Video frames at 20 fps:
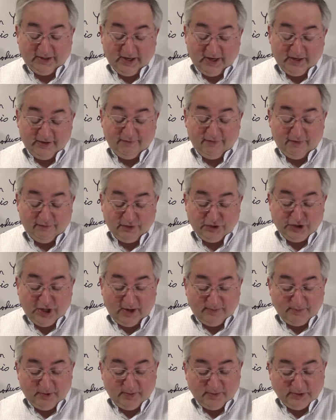end of every
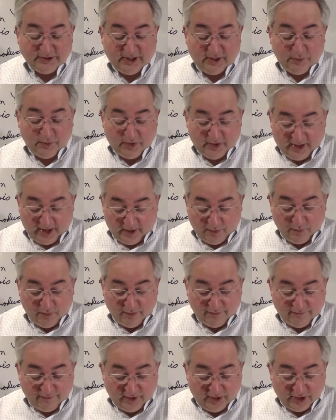chapter, I'm going to say, now we're
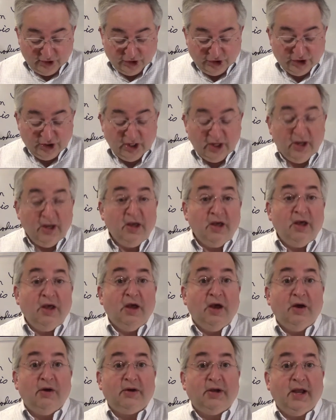finished.
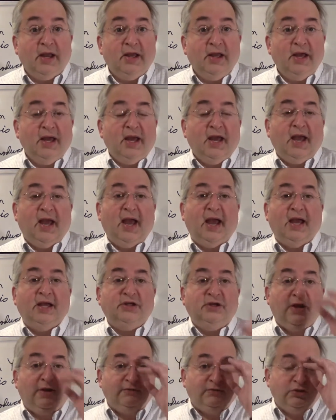Okay, and
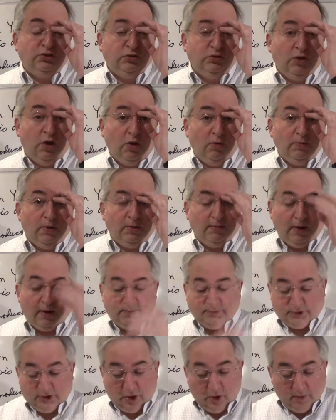you have to do the homework
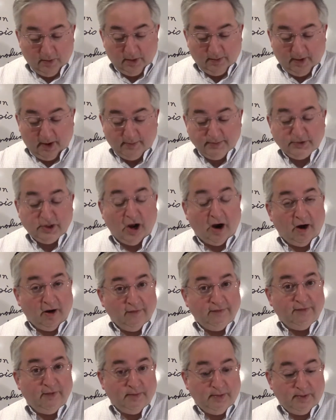problems. The homework problems are
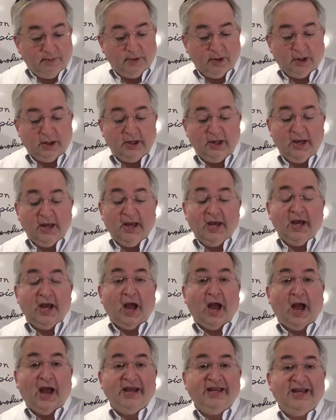from the book.
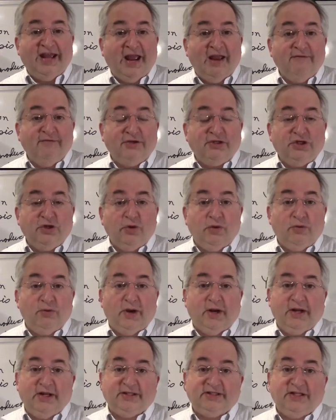I gave it to you
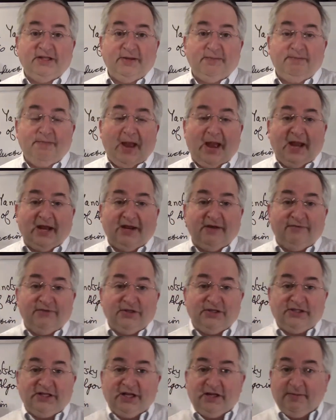already. It's in the back of the
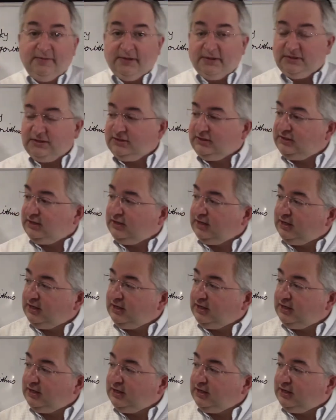syllabus.